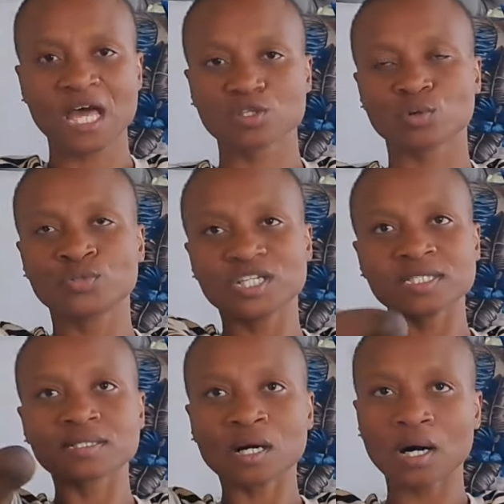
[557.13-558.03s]
So we
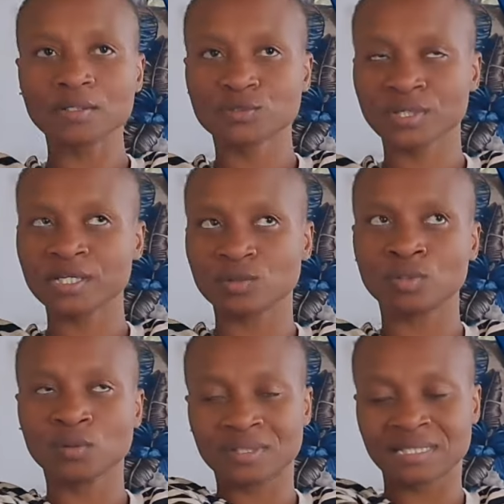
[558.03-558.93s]
just want to add
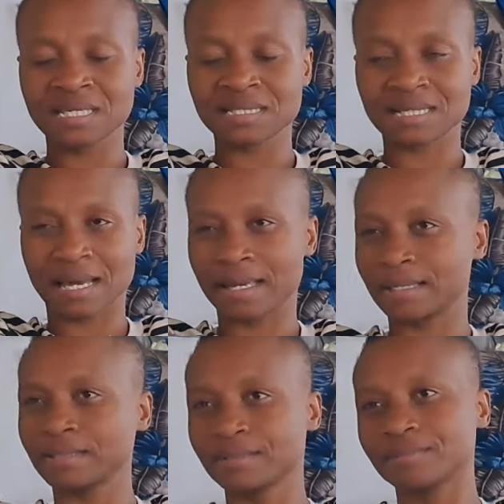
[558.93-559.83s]
on things
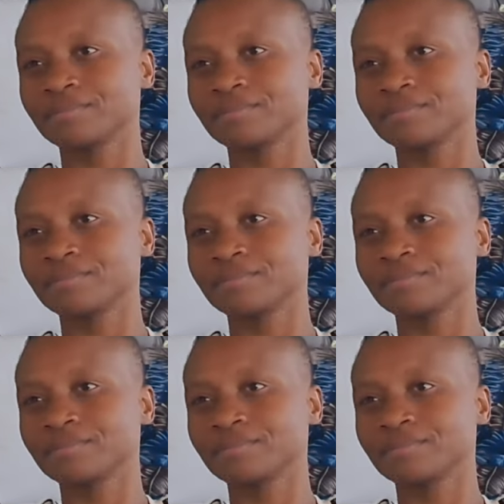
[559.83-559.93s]
like